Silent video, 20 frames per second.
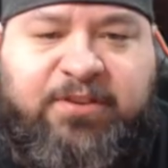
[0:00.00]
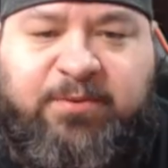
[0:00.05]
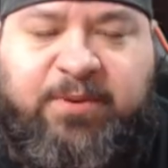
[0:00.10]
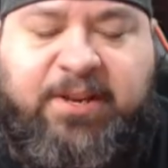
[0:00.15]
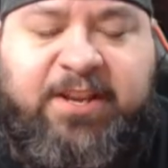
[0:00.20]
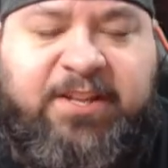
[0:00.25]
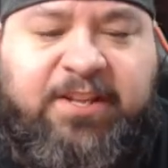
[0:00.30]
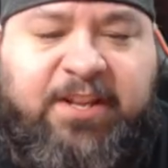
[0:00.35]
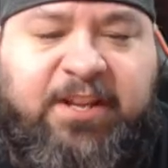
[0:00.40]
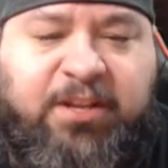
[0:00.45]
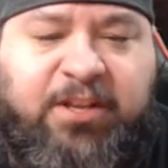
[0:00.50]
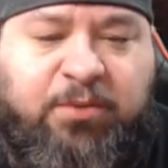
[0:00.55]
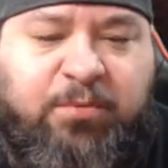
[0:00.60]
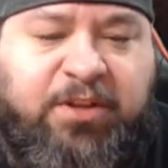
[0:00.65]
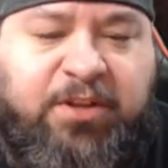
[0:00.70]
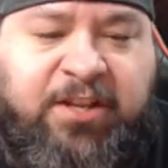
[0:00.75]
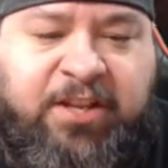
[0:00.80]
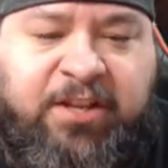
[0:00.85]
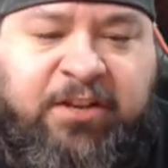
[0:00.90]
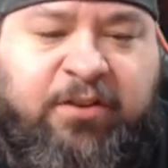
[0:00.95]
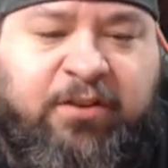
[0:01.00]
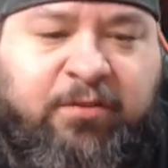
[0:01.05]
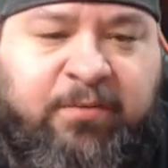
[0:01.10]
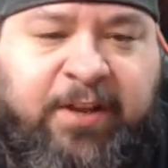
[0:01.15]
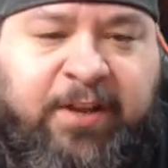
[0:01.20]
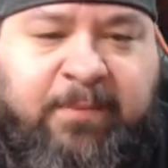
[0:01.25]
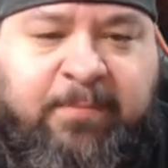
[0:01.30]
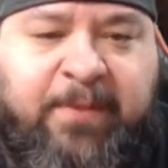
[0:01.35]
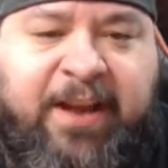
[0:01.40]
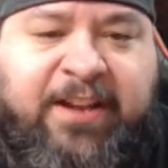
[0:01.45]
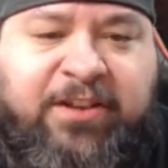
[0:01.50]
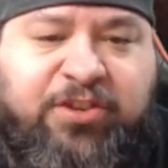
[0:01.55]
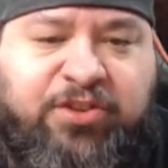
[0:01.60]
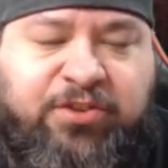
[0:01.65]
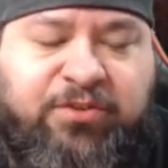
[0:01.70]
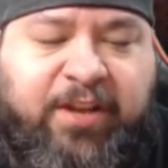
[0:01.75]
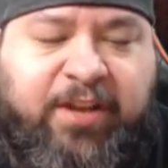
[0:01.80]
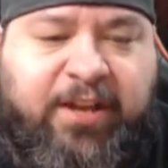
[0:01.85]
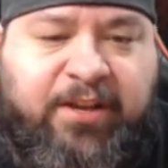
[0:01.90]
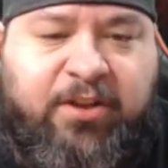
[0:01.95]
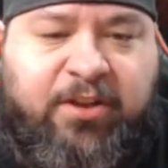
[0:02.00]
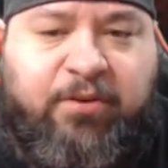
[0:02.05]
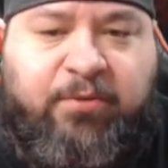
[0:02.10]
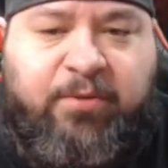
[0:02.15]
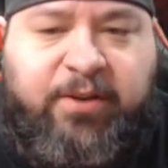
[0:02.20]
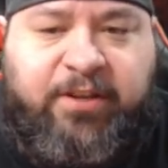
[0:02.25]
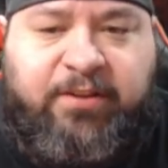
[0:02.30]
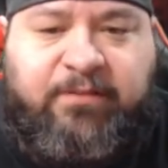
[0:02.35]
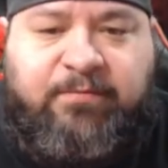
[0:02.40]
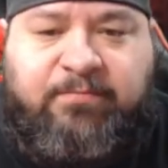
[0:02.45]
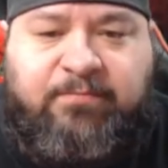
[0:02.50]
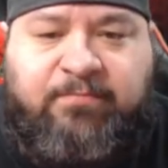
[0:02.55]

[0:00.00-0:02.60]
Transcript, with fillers: or anything, you would need a green match to get going.